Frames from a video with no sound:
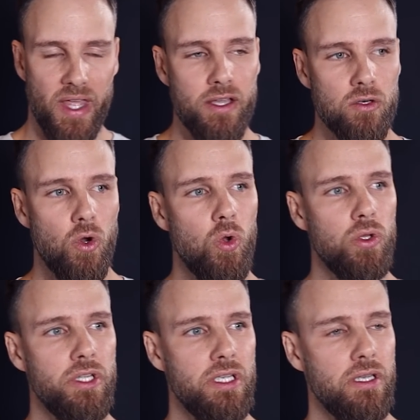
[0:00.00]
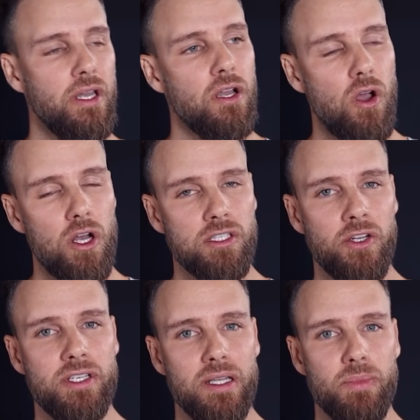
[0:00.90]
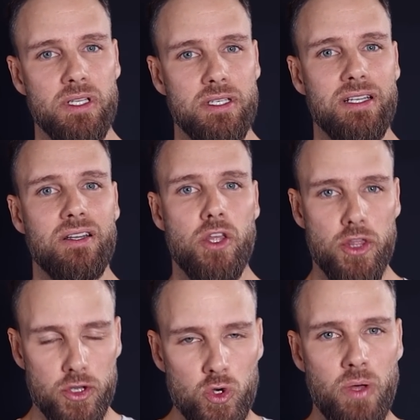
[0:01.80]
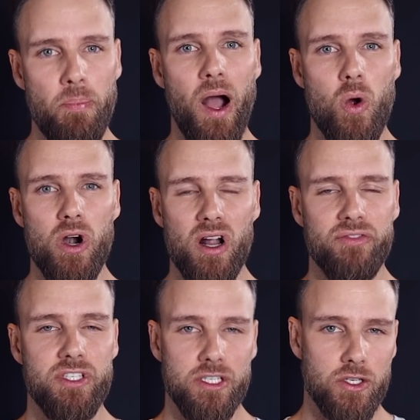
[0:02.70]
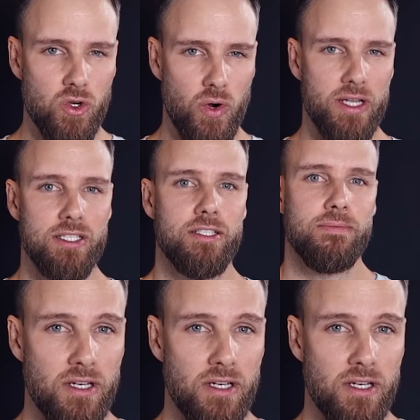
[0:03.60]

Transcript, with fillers: They can only cast out demons through the power of Jesus Christ.